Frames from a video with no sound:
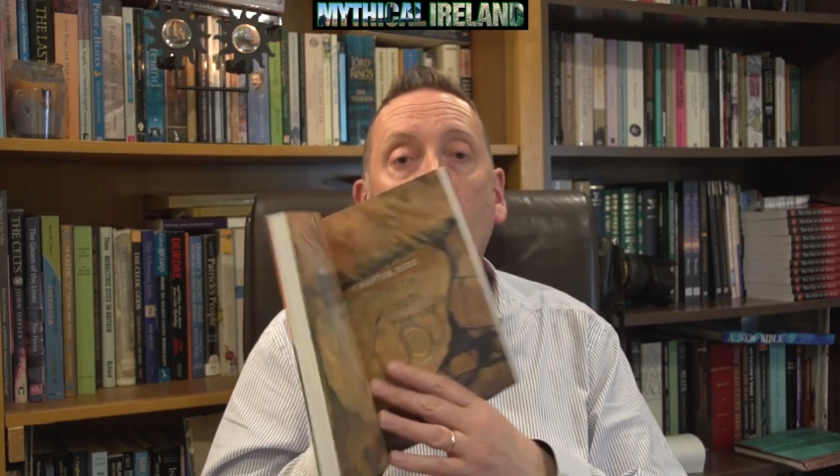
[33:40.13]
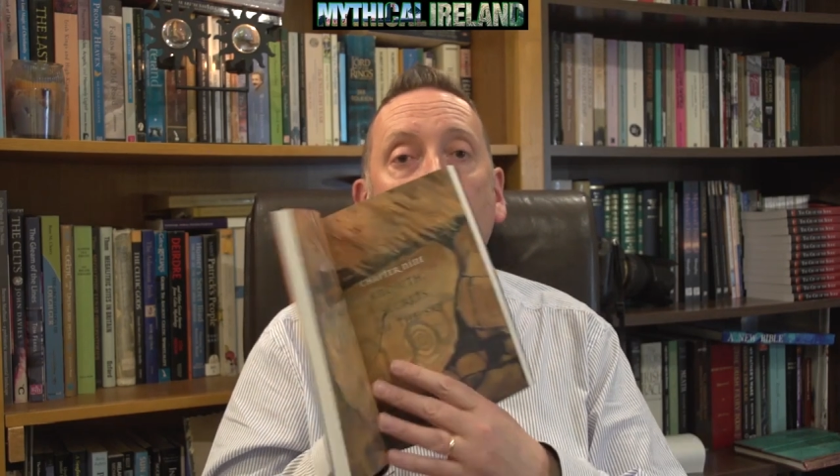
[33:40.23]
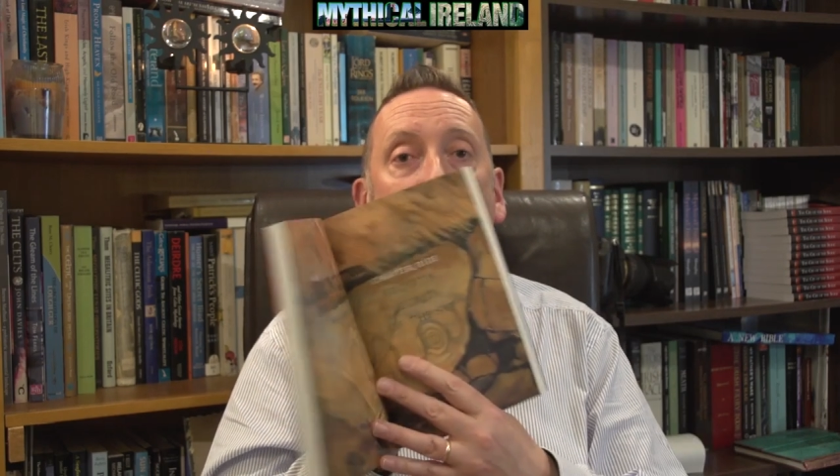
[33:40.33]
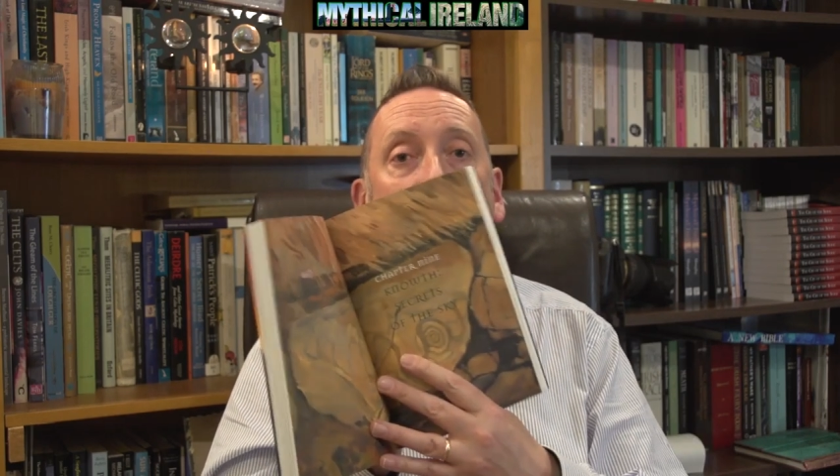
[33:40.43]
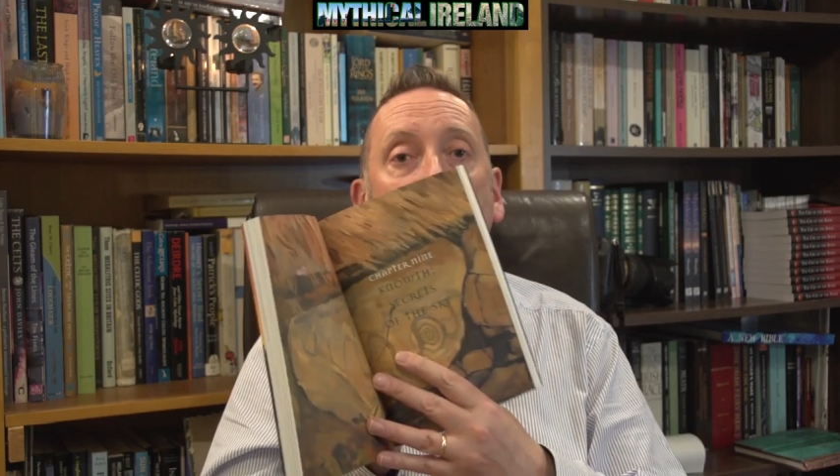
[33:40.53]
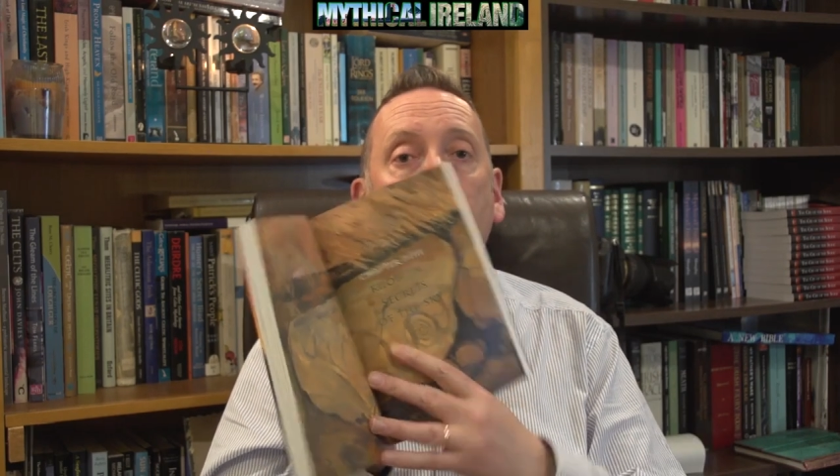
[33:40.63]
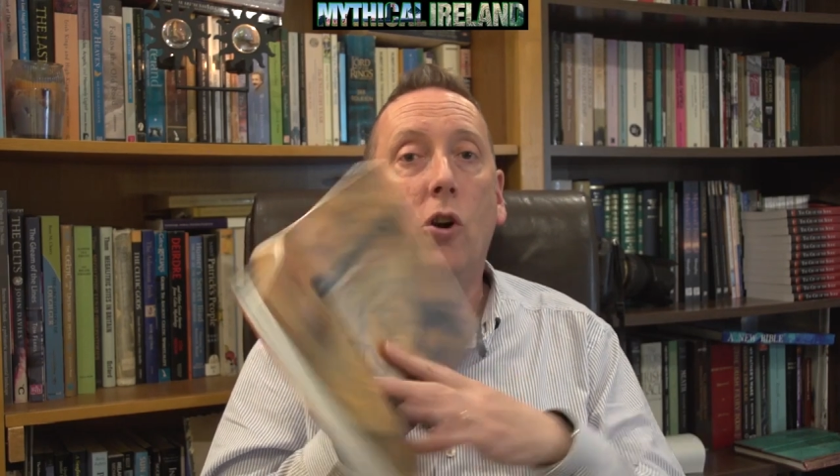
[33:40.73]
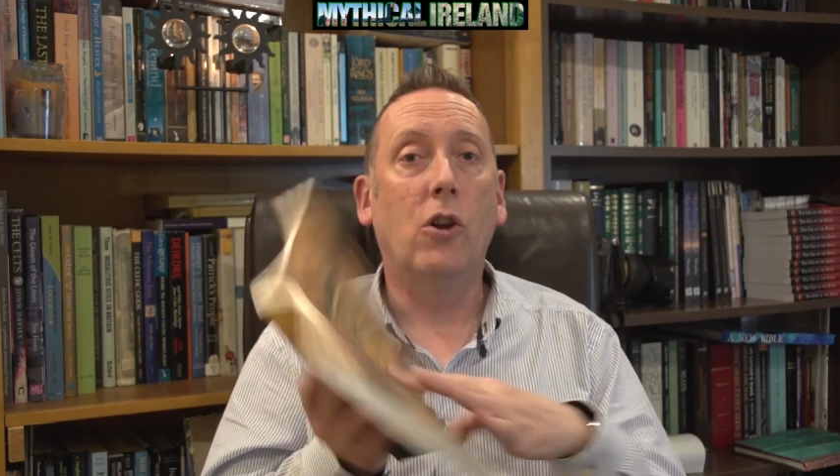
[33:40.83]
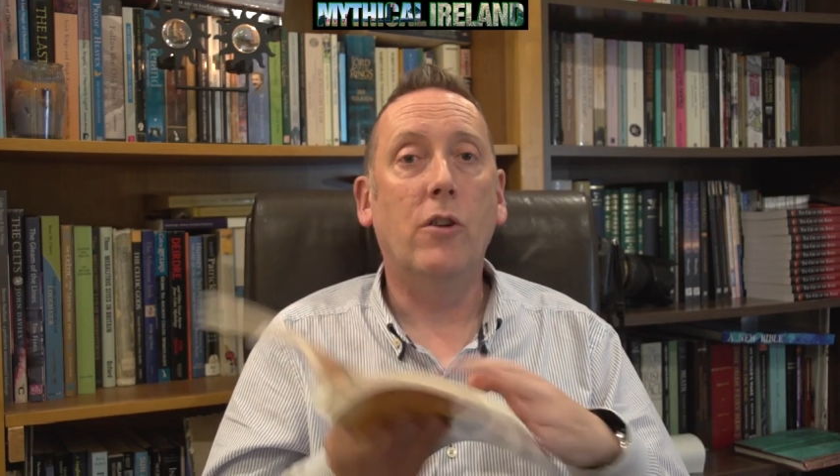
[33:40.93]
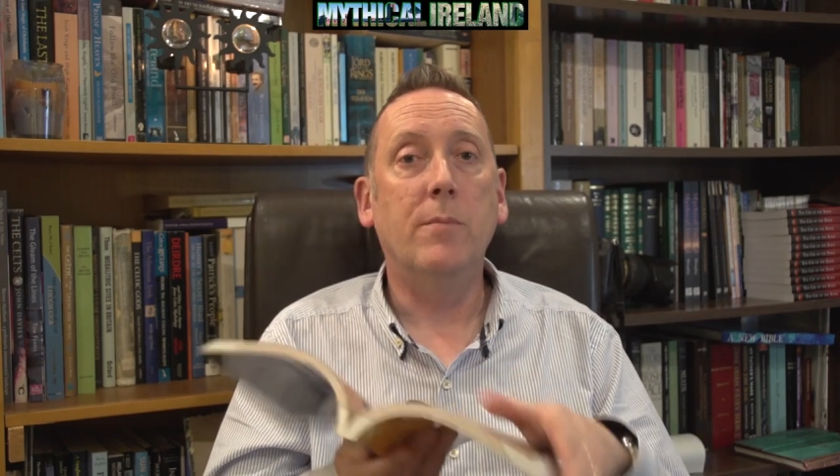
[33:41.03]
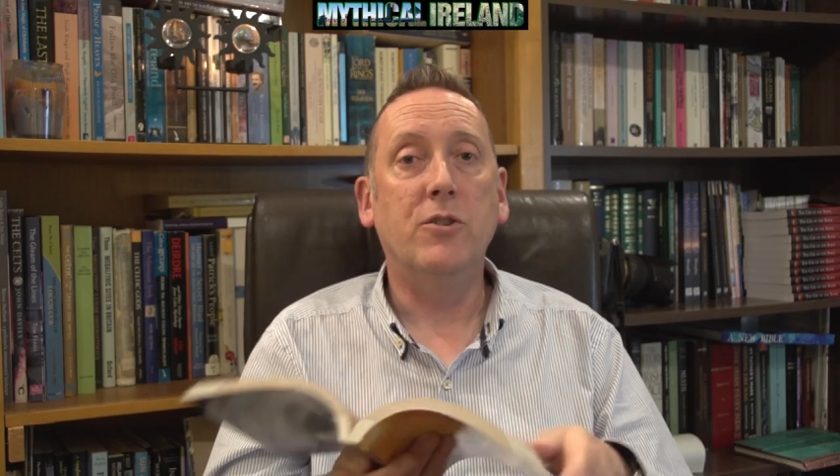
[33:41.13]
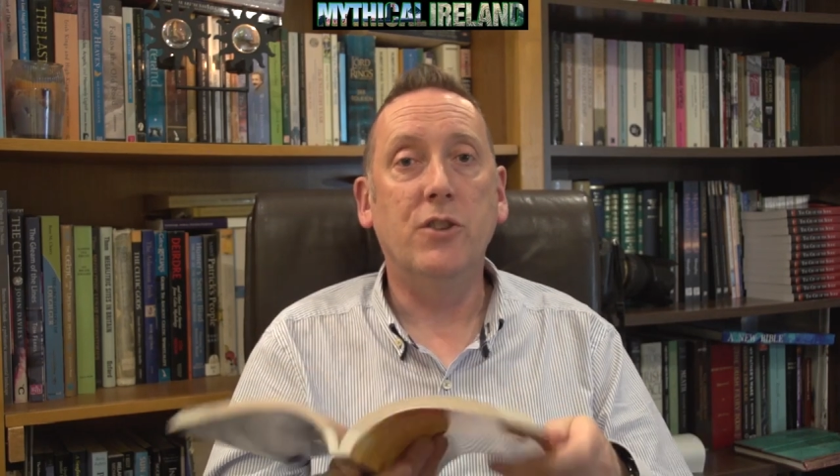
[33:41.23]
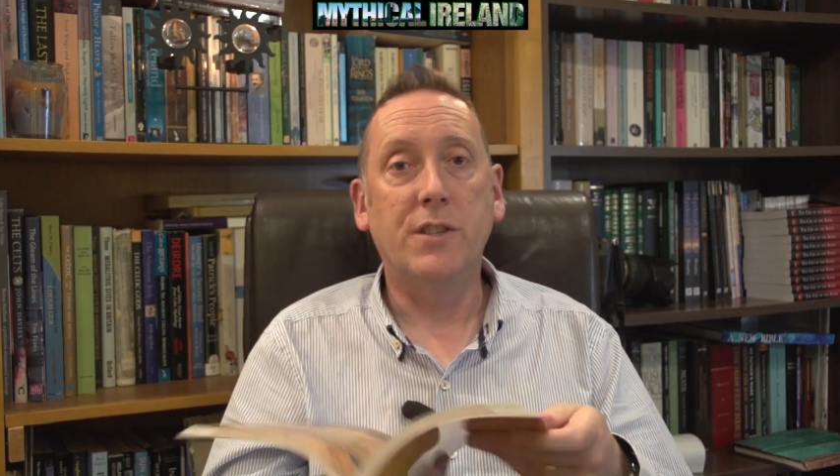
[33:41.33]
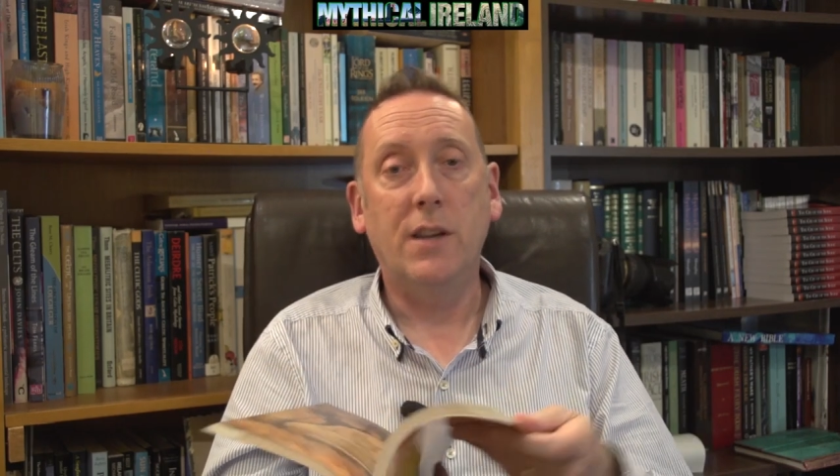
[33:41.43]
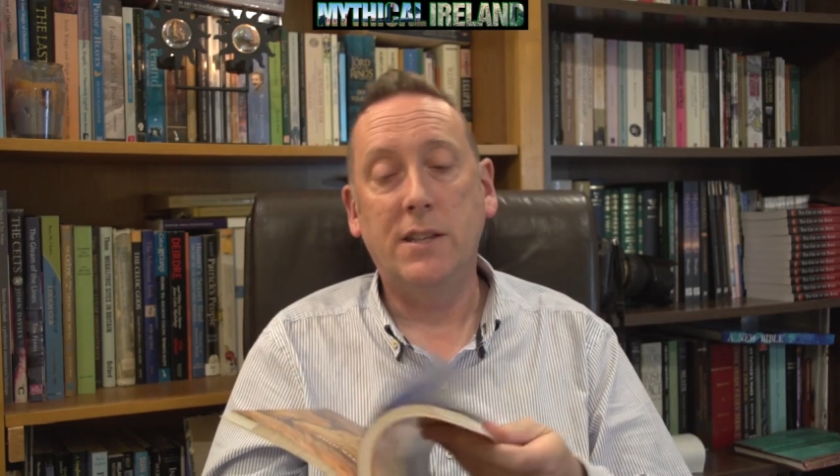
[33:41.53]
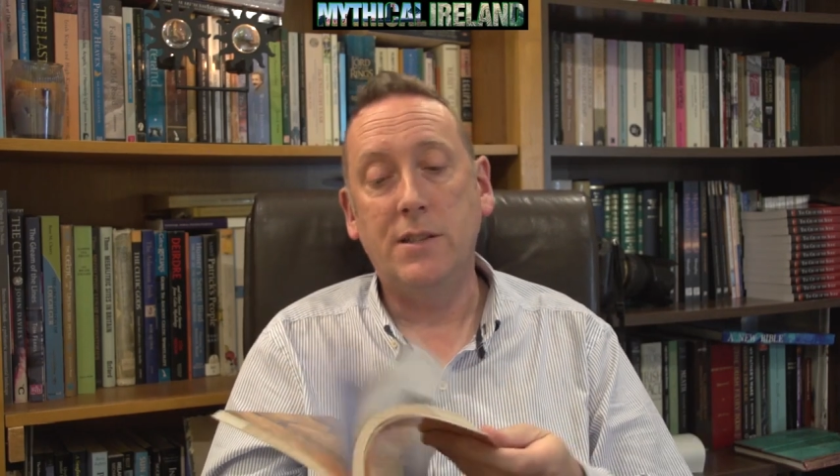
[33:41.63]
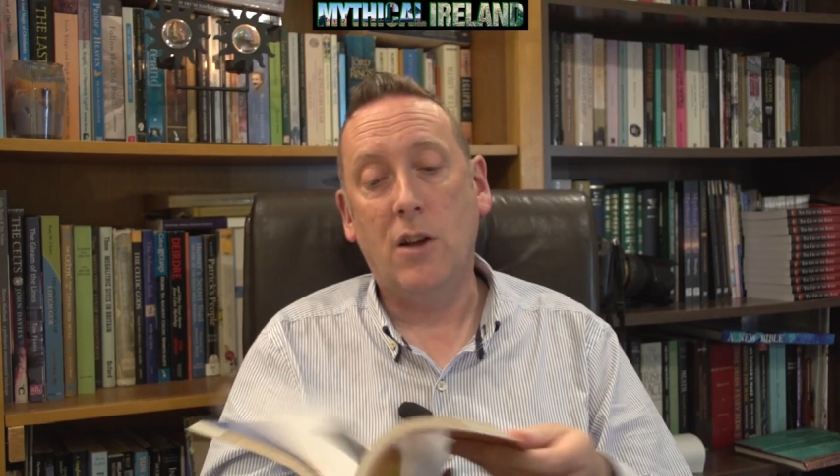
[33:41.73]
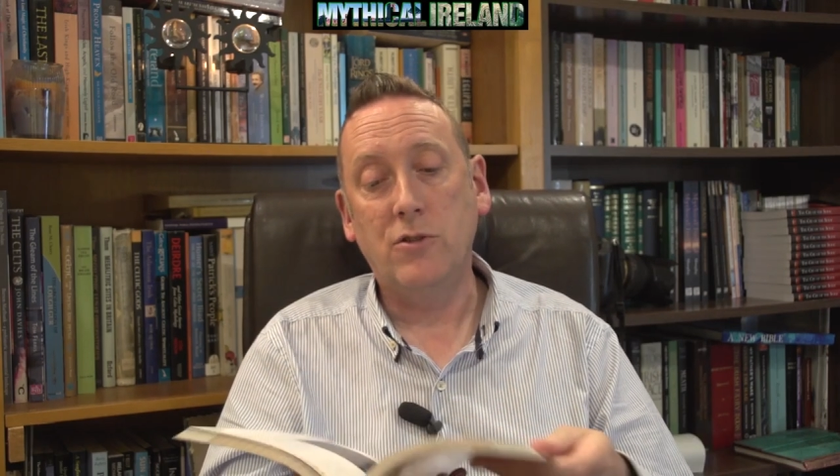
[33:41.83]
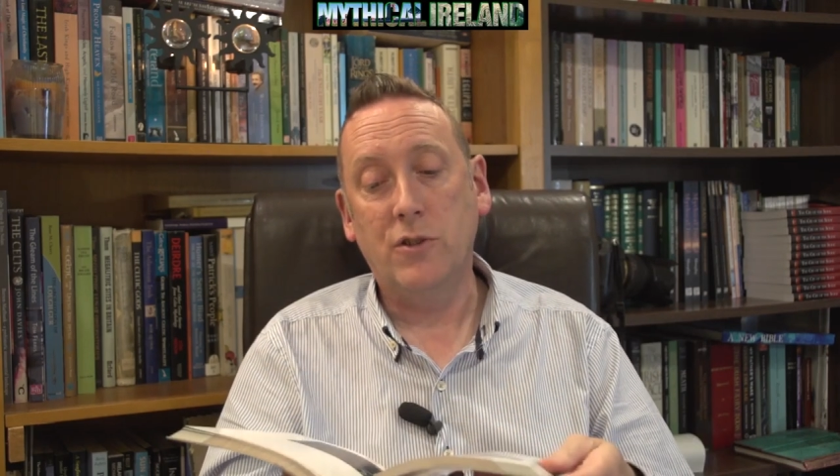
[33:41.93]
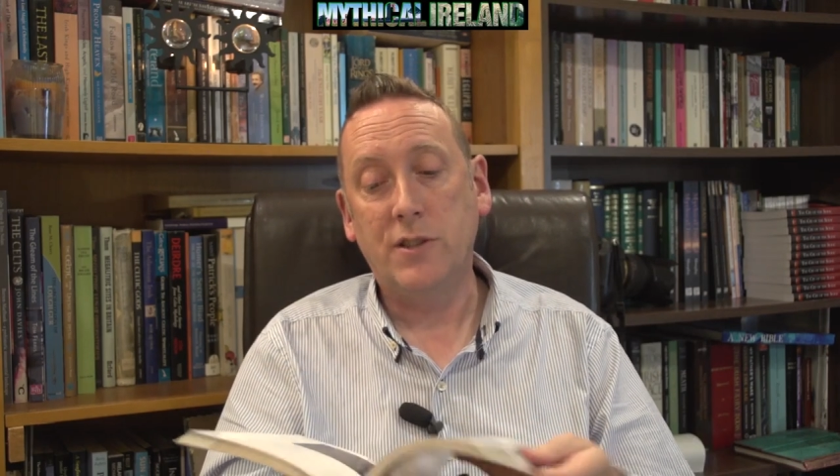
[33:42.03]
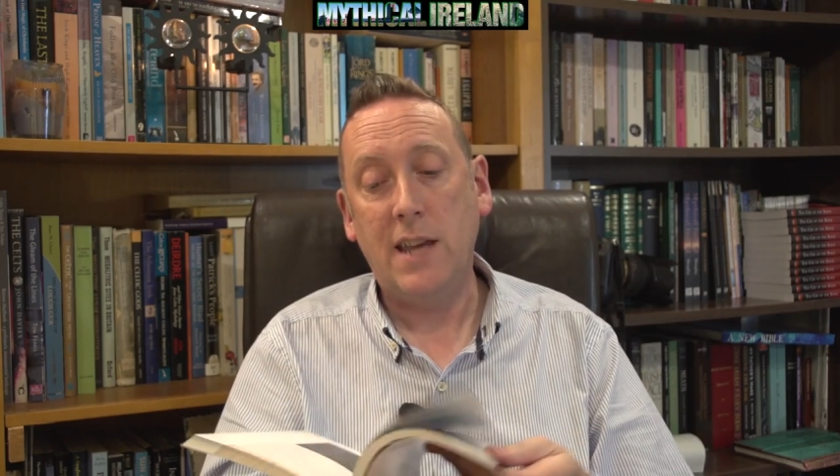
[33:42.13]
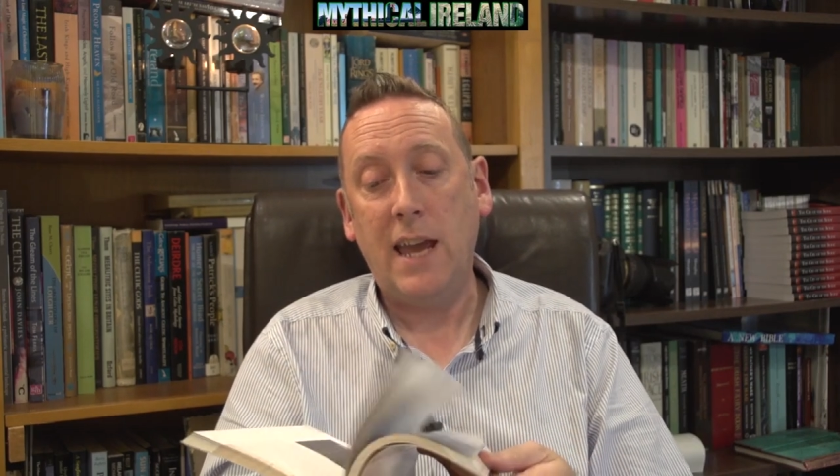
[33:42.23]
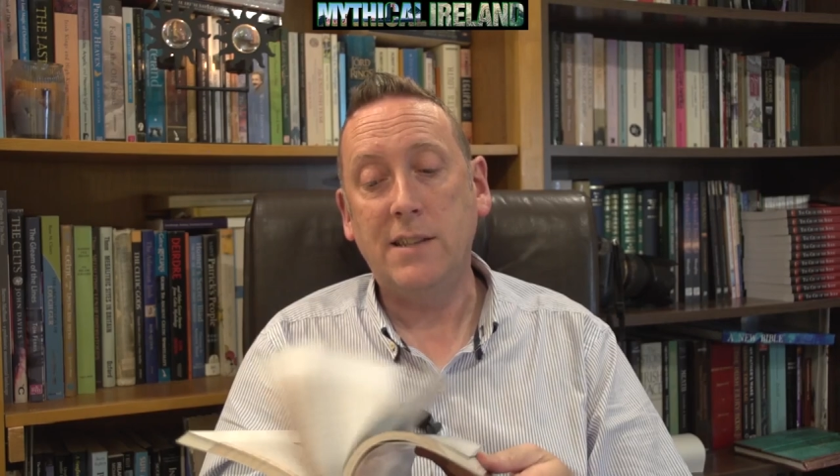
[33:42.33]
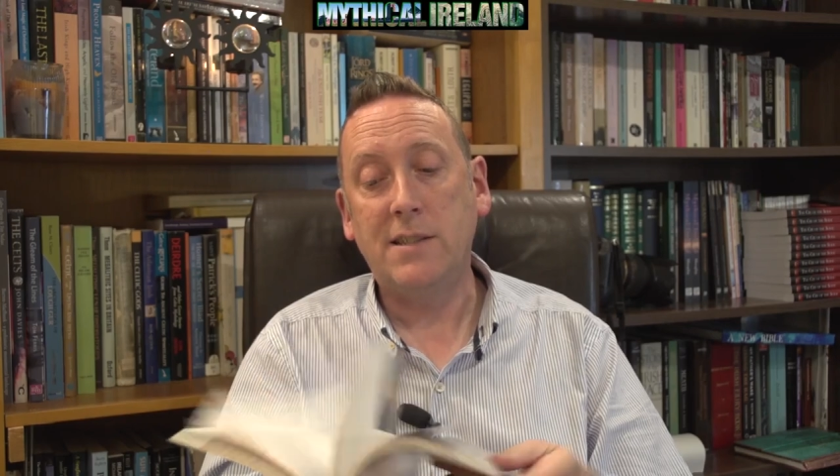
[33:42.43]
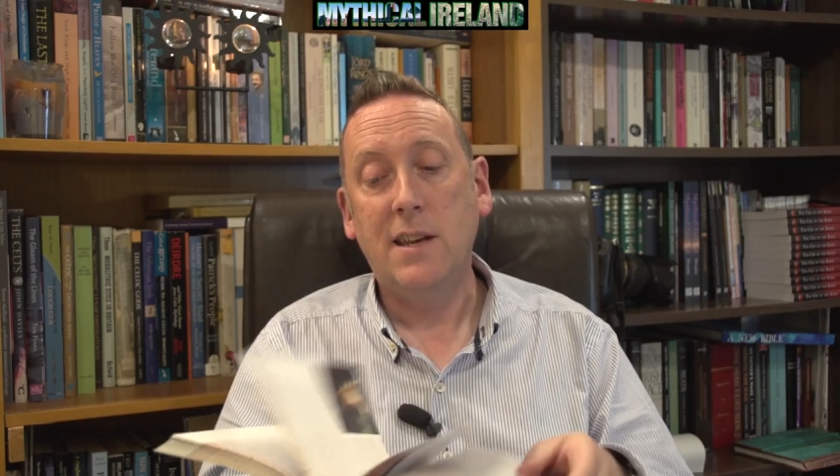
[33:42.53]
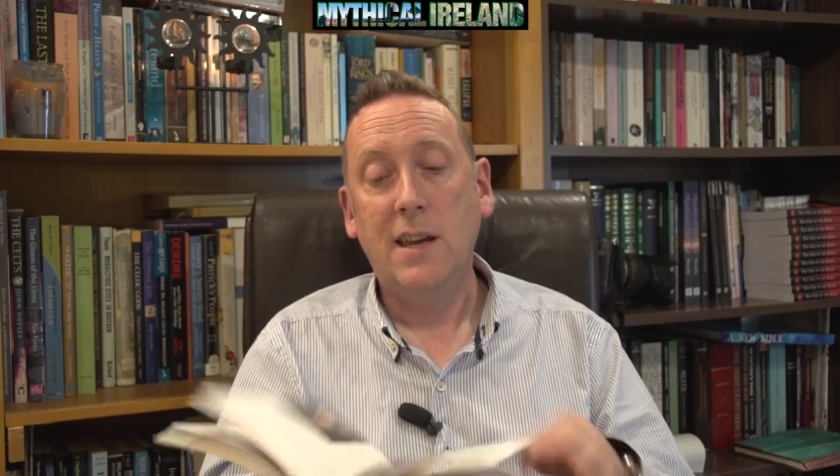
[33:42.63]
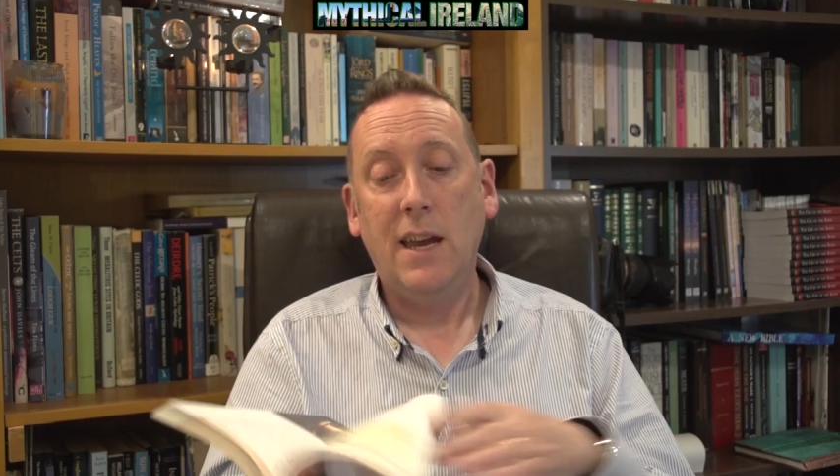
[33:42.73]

with all the colour images. It's not just text.